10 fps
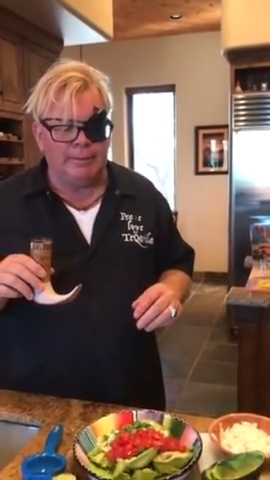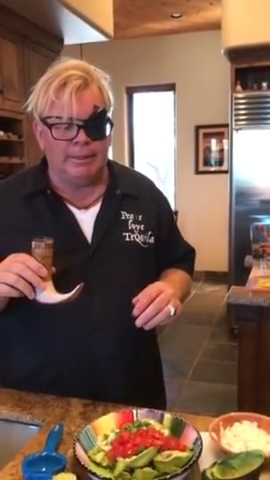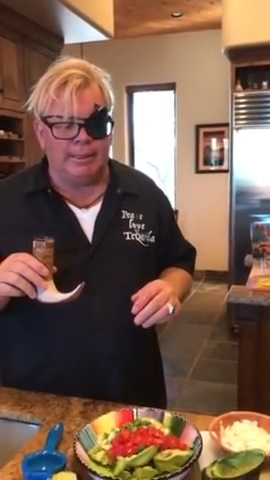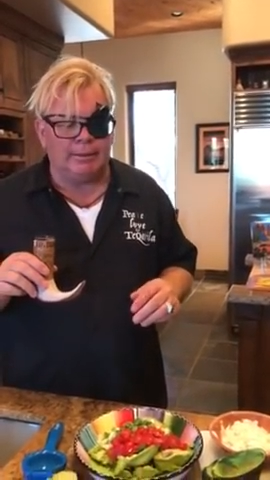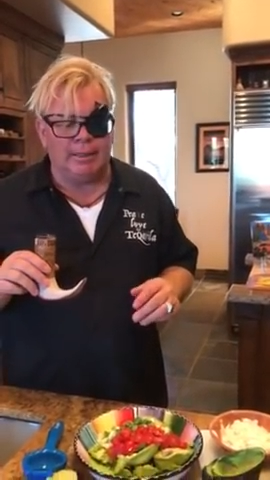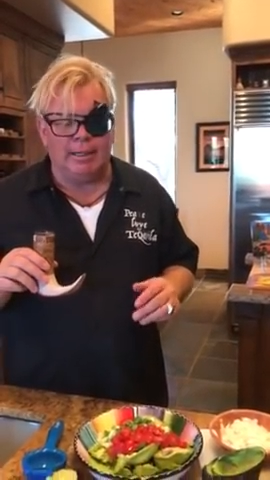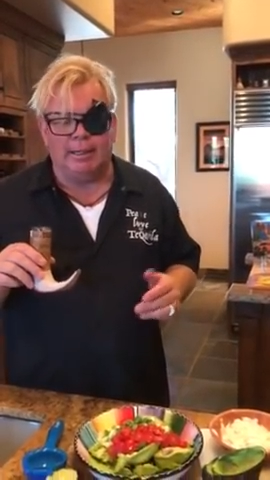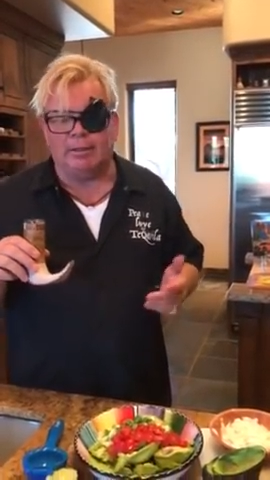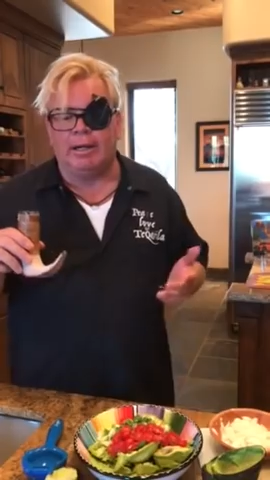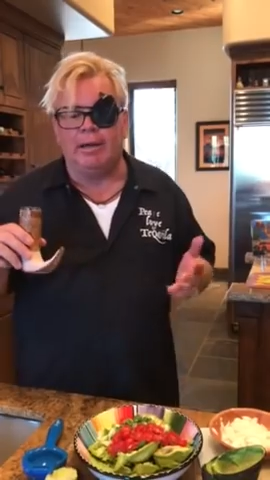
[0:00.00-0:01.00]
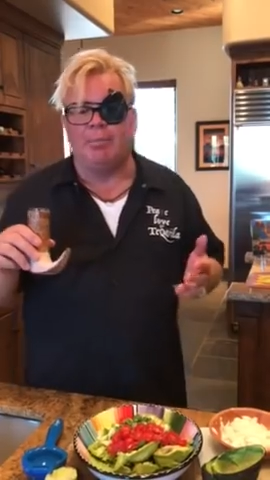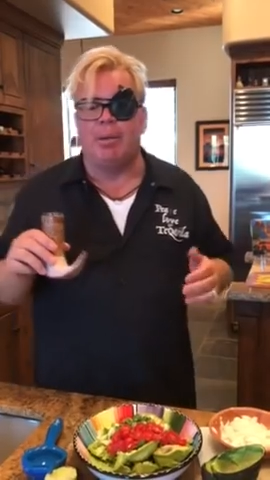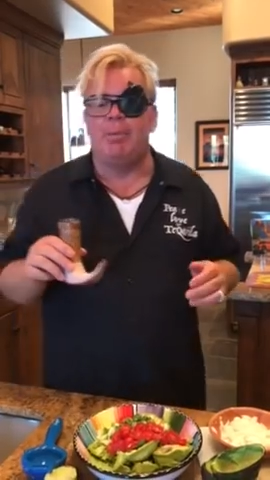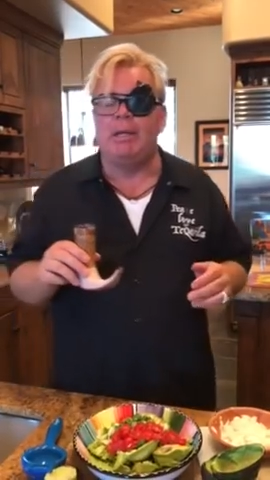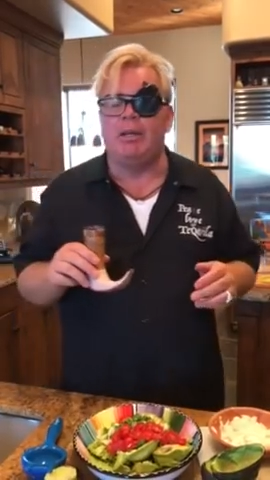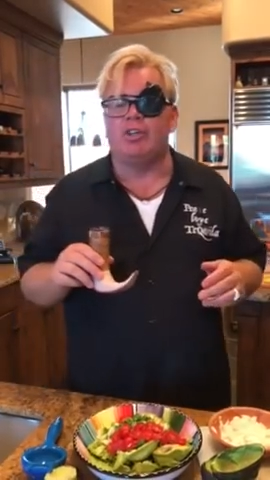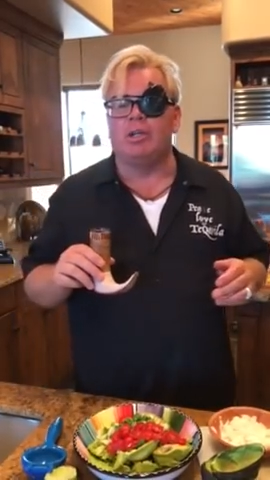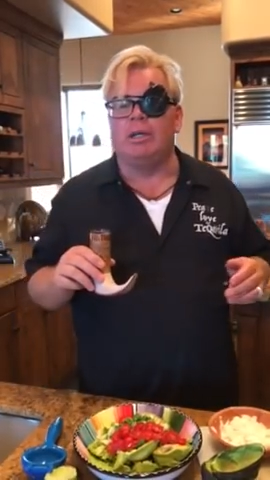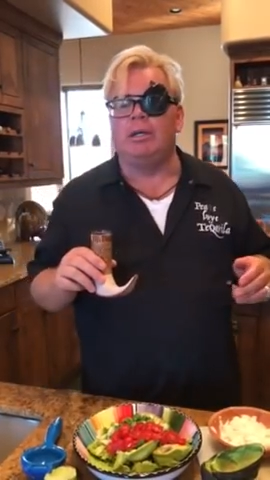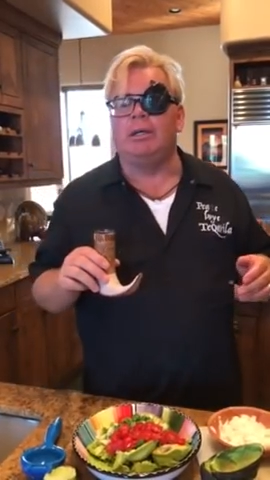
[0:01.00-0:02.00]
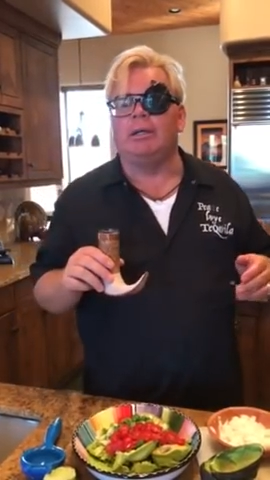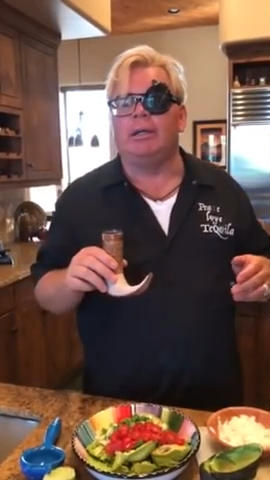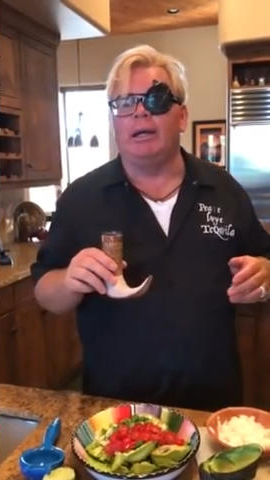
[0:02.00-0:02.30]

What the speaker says: Yeah, I have my PhD